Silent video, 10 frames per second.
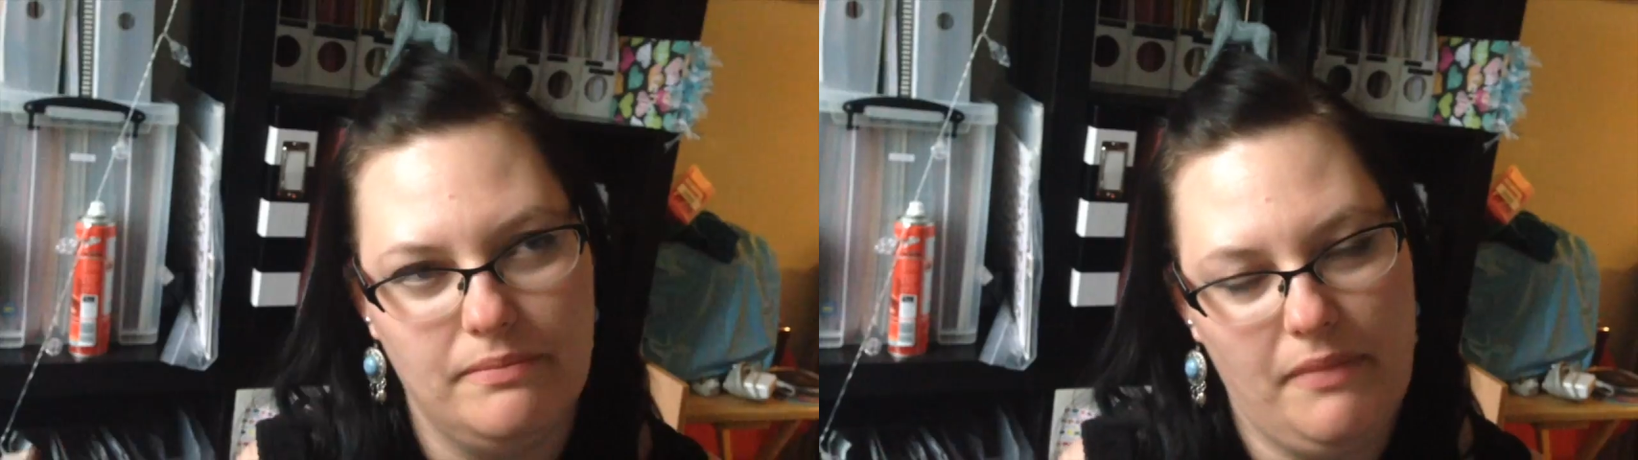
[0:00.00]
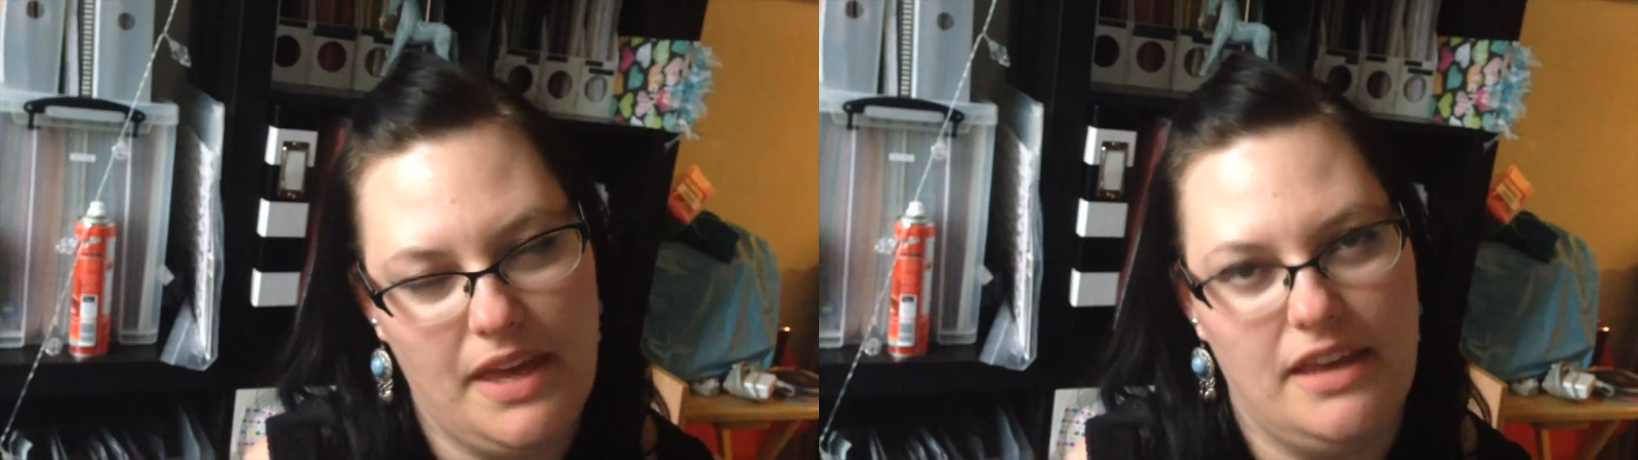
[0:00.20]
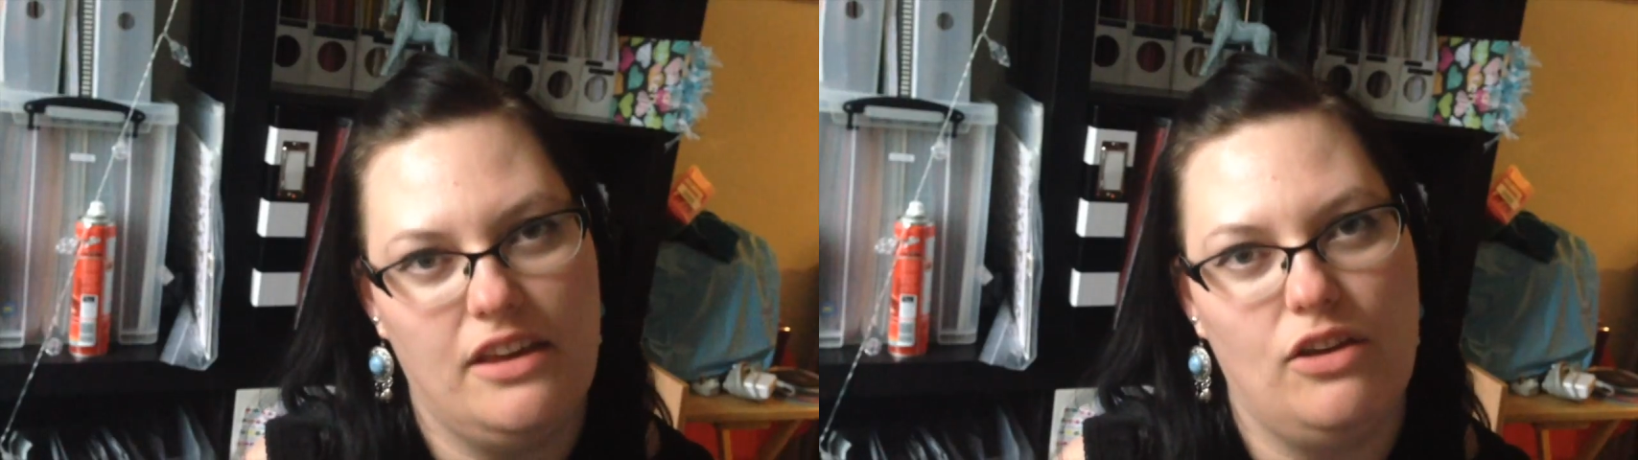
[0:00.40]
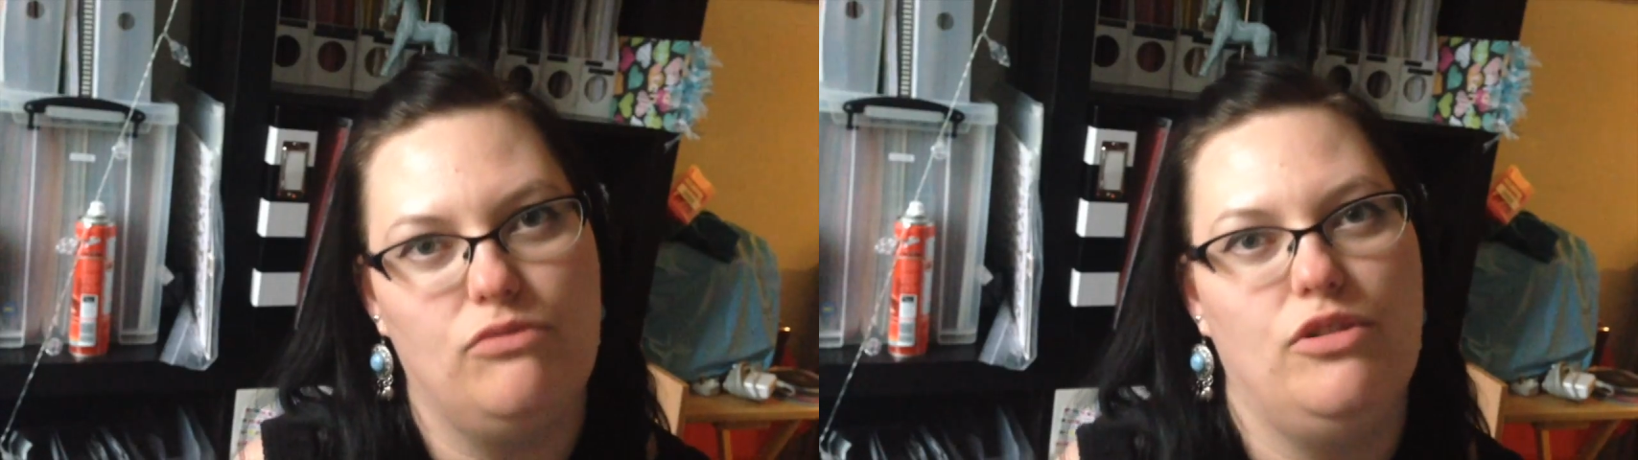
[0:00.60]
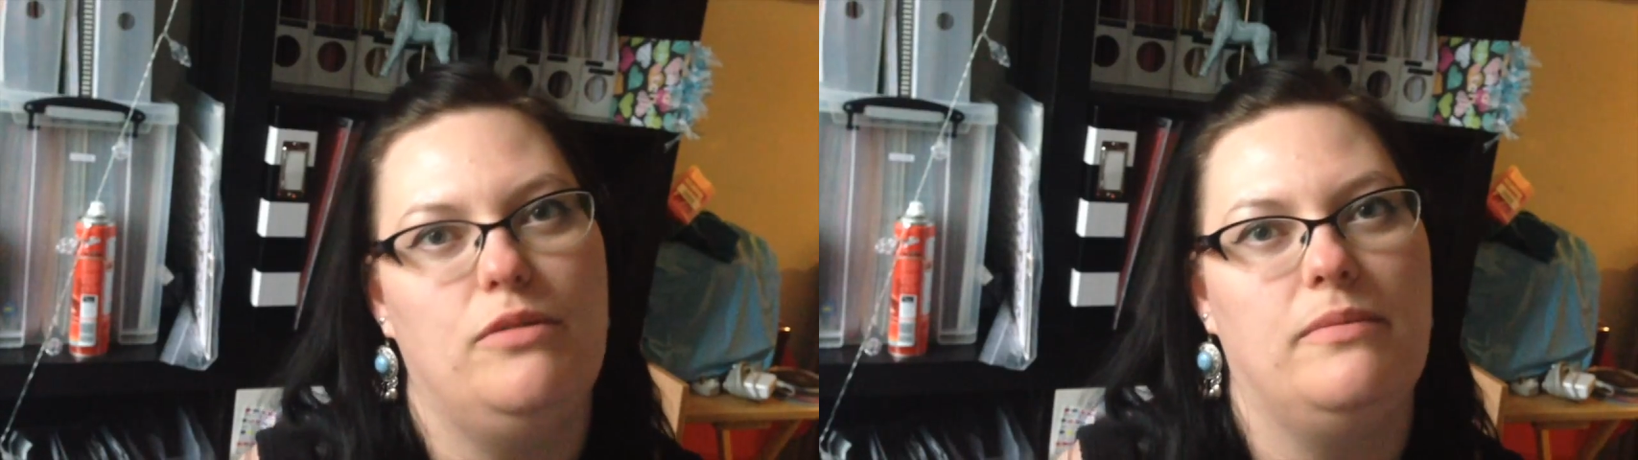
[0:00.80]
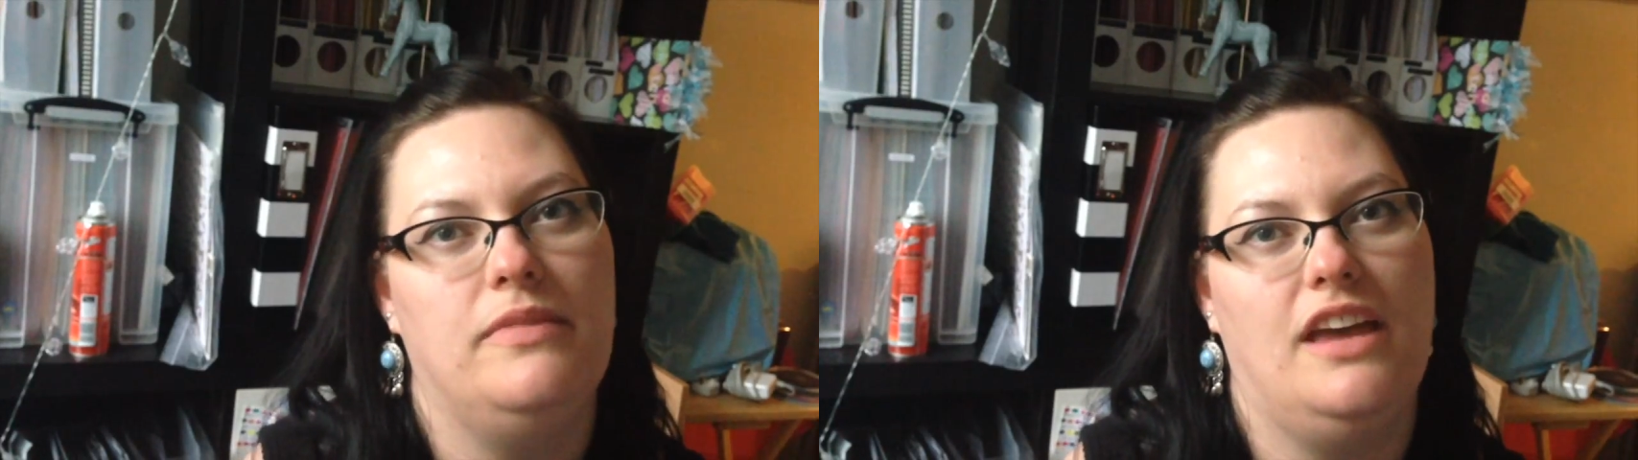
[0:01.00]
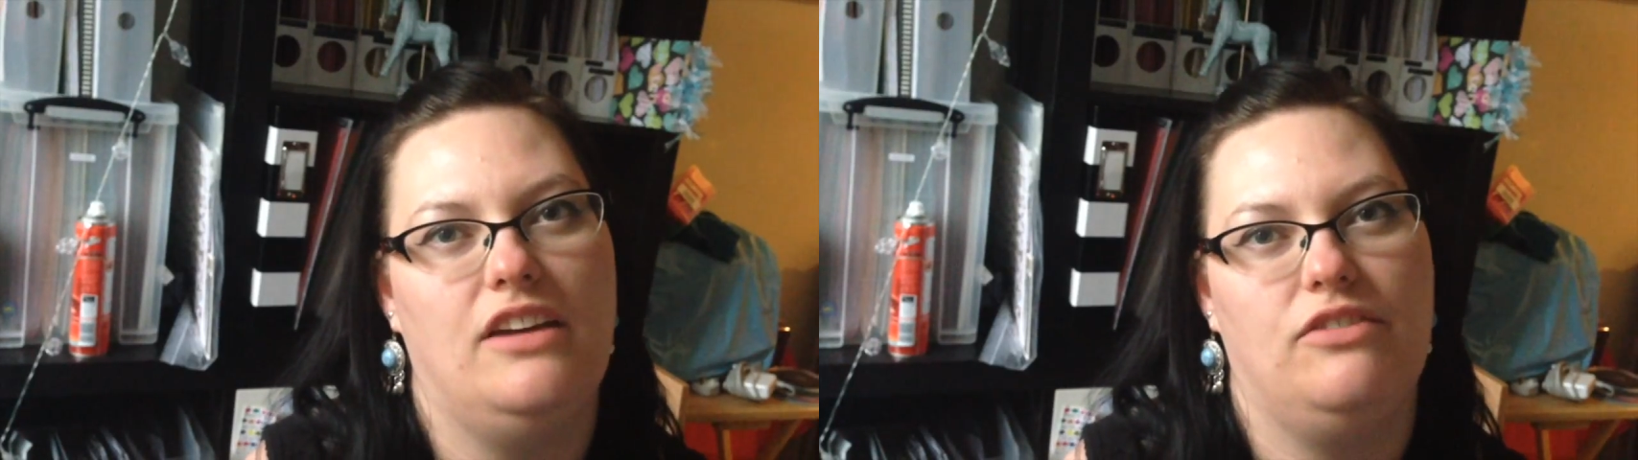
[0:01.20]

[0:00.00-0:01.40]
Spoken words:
making a room that